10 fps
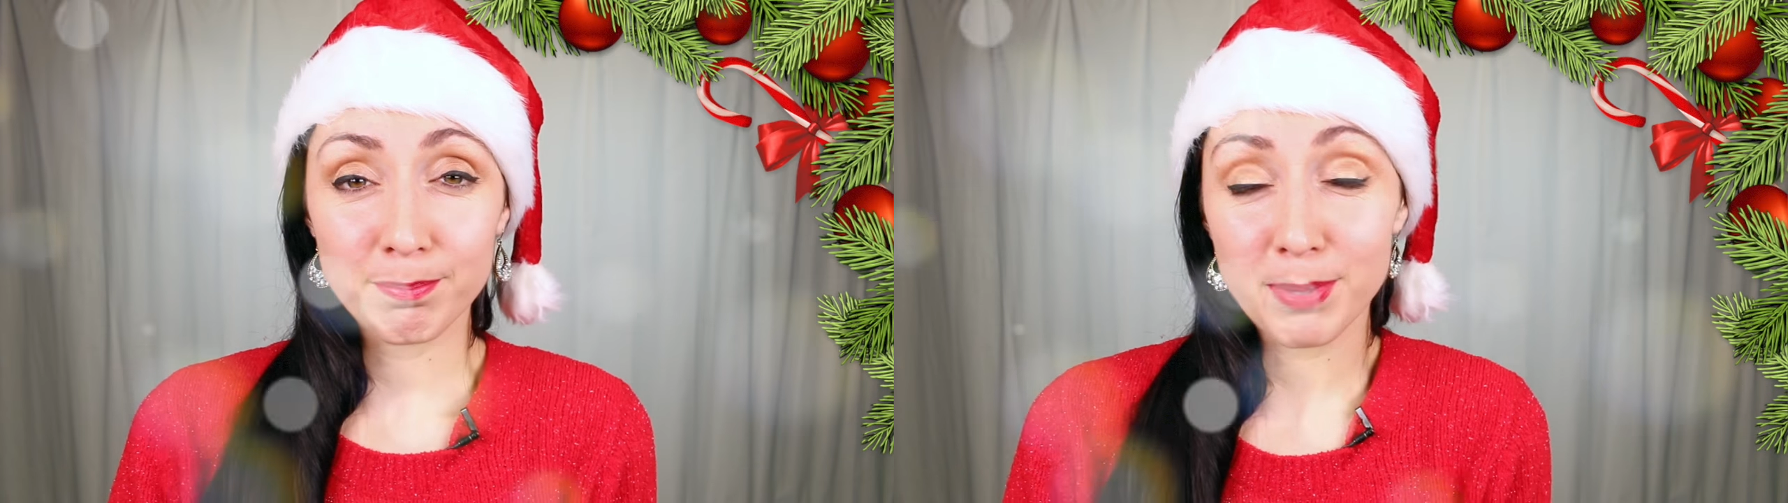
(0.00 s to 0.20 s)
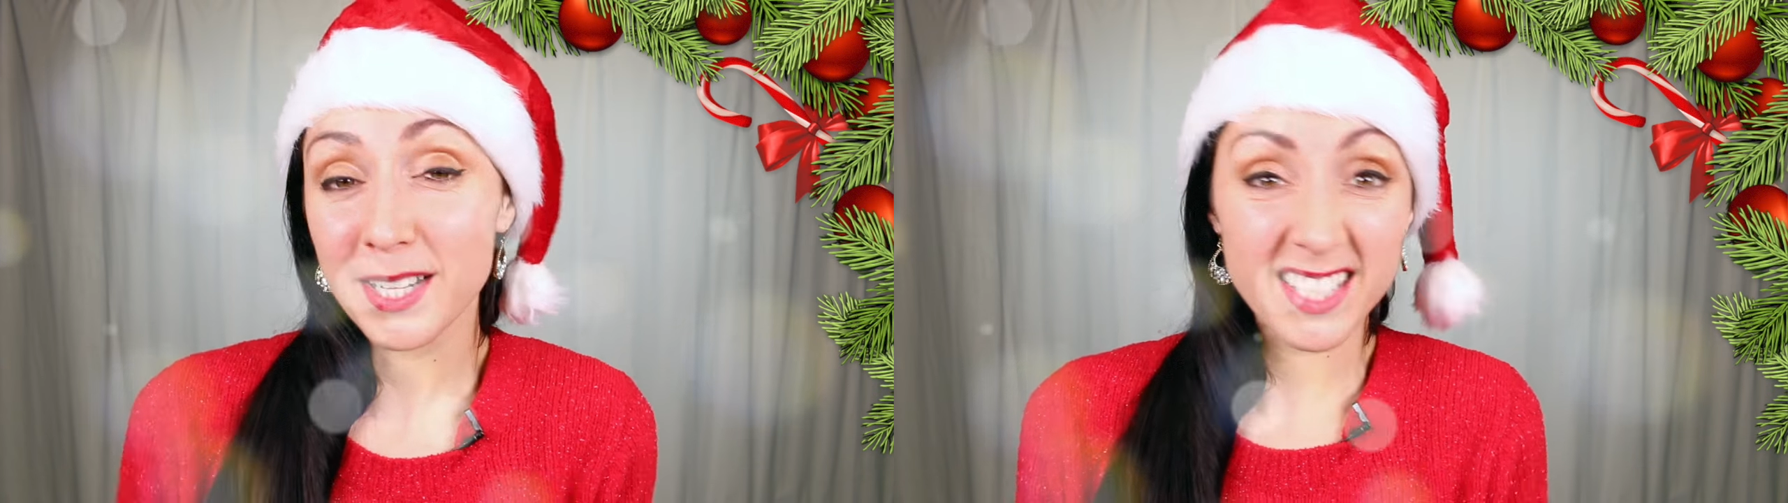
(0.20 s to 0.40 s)

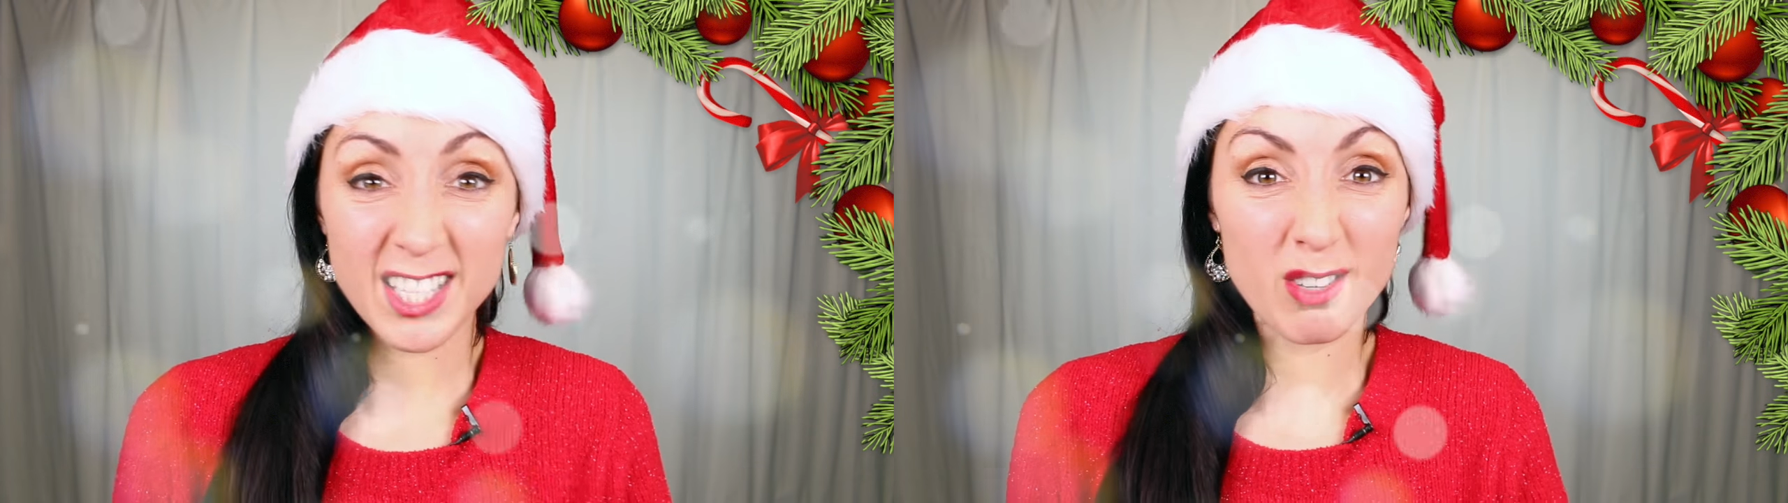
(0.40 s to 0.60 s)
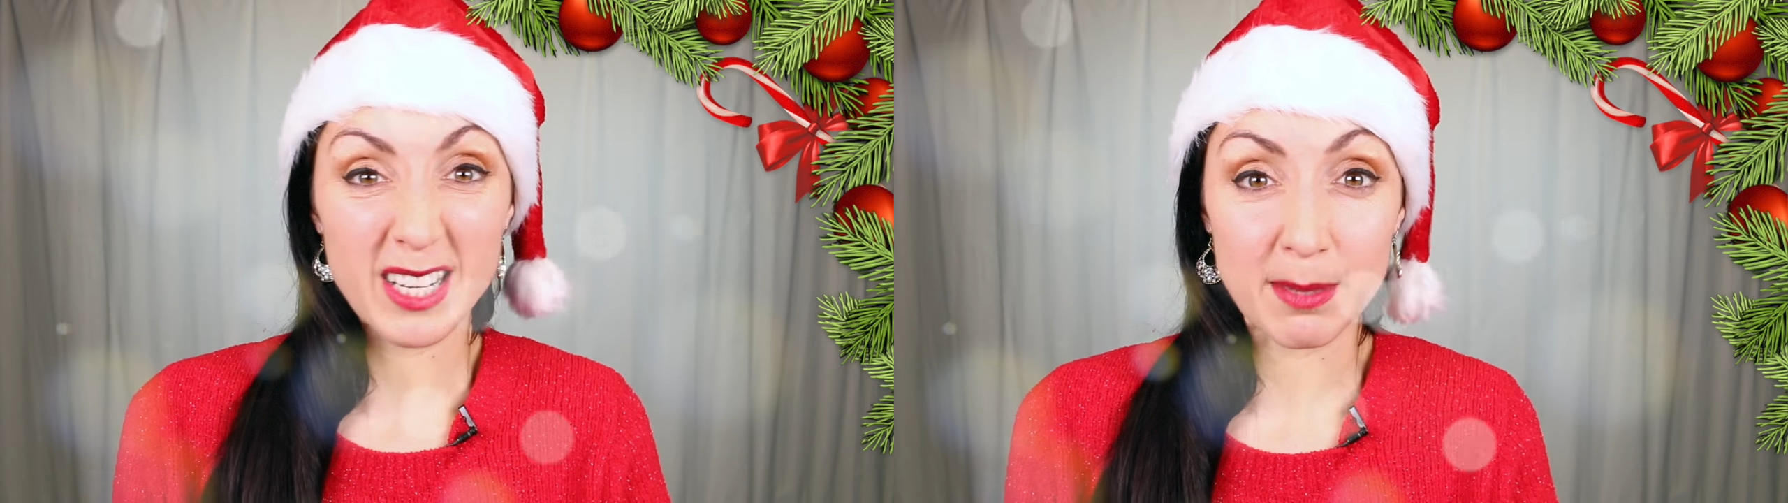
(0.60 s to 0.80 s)
because
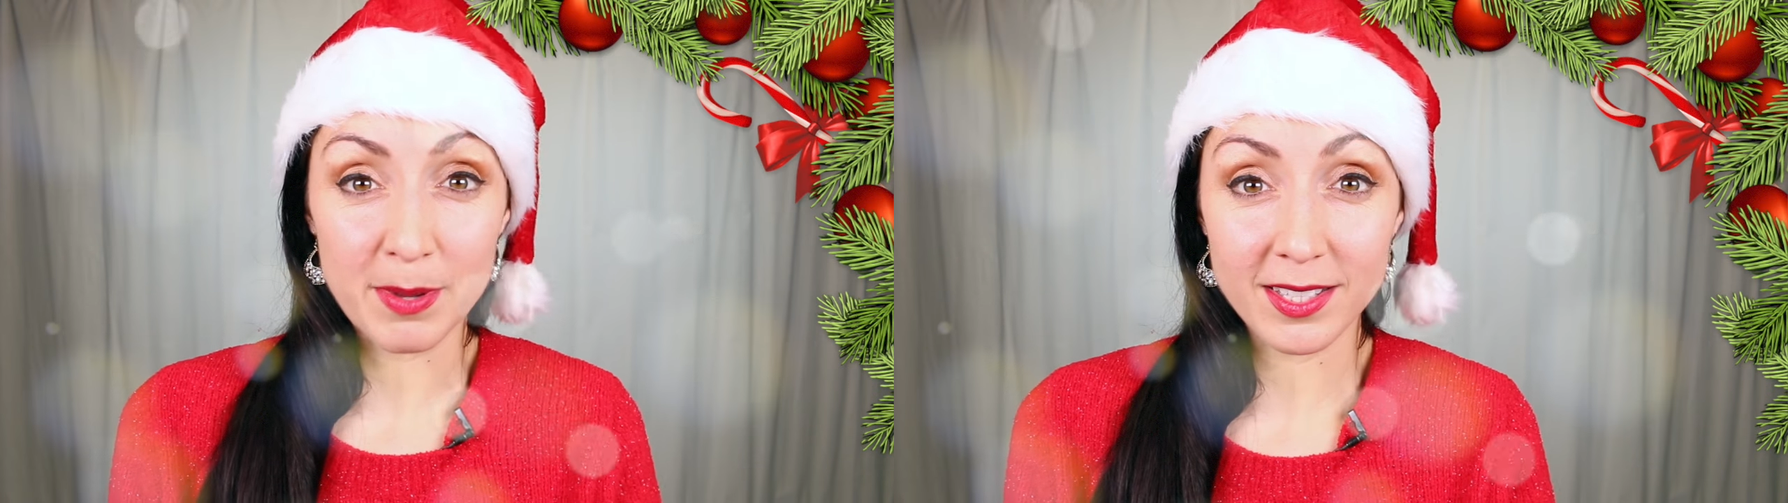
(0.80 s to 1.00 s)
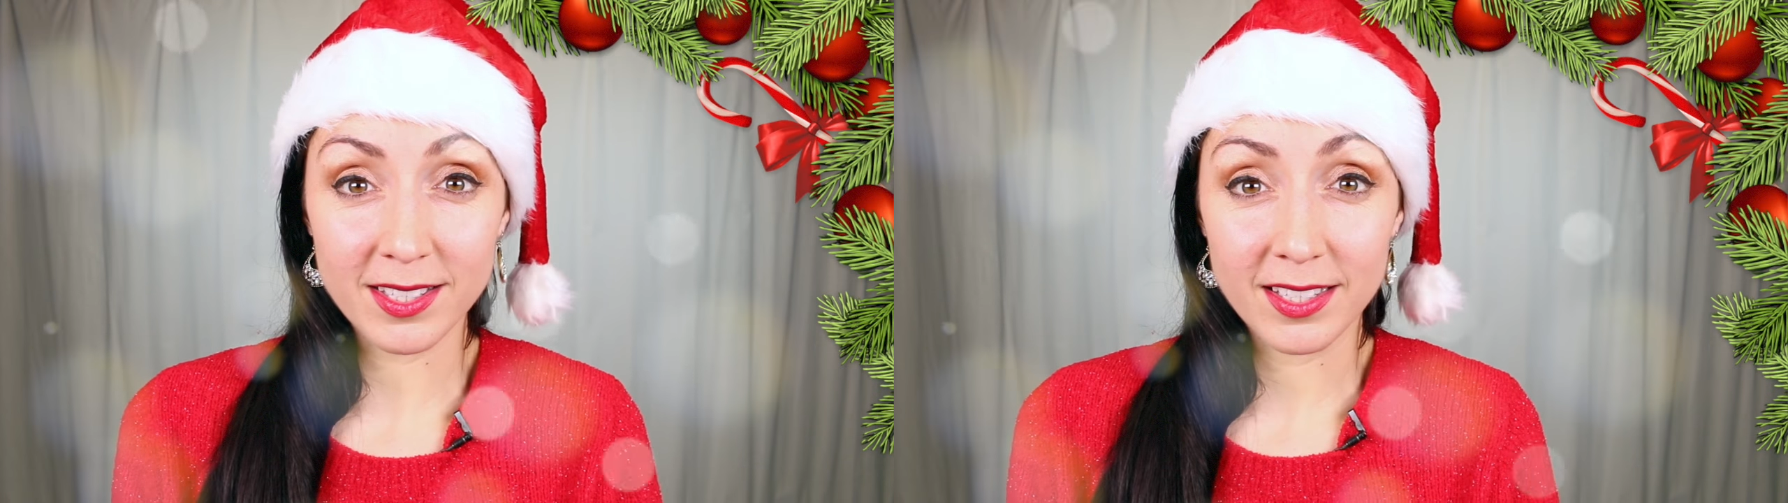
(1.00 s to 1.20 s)
it's
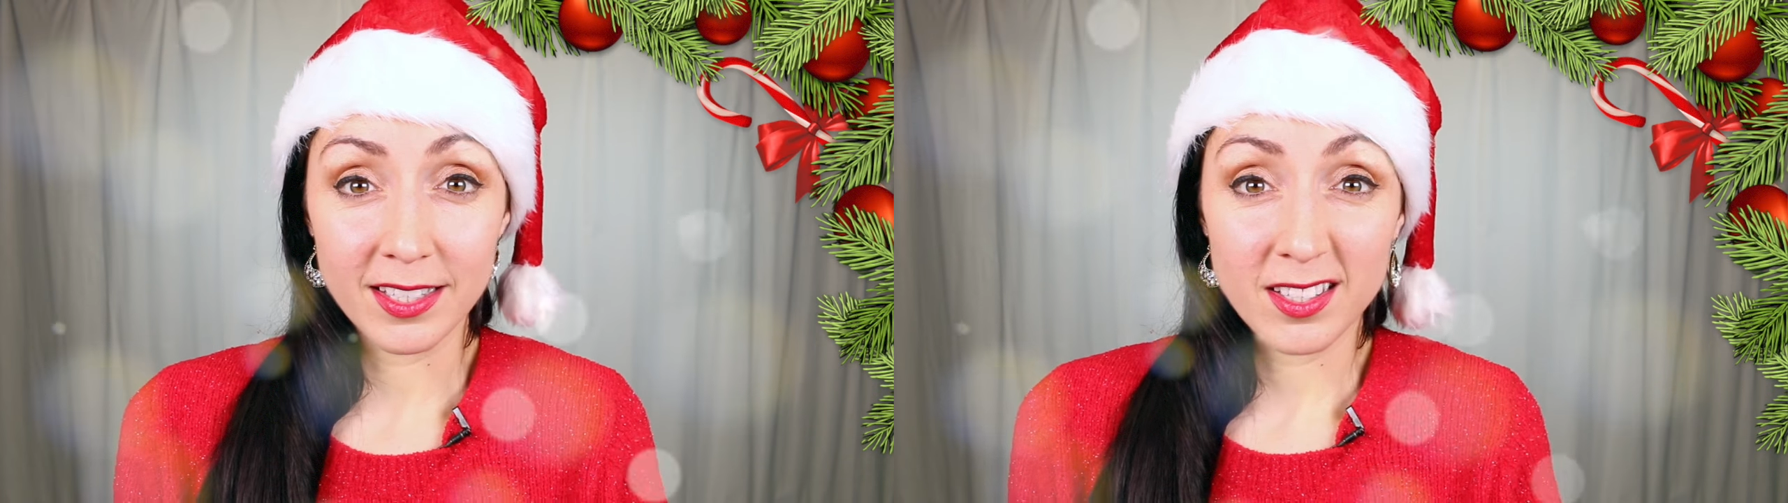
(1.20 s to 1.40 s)
Christmas,